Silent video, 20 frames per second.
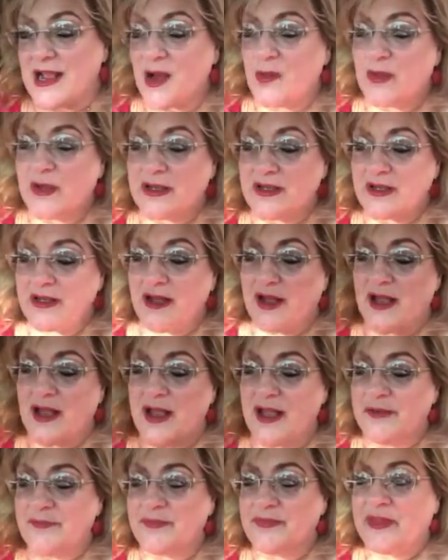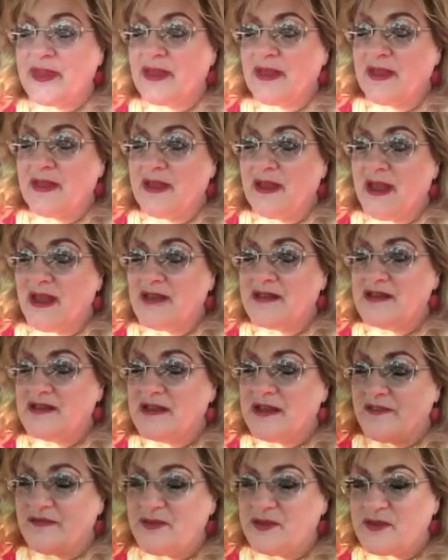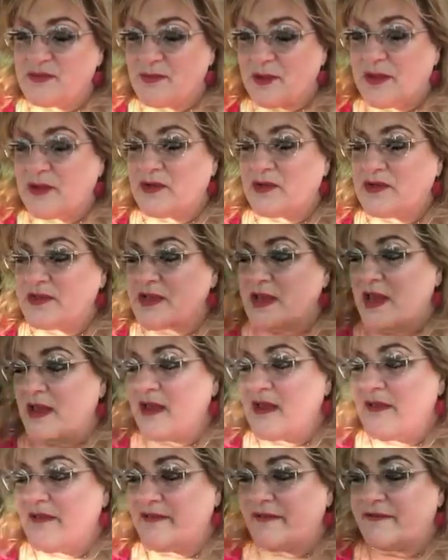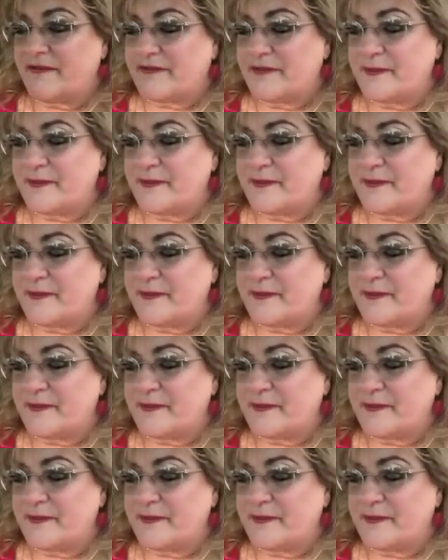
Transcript: I went and got a few sprinkles of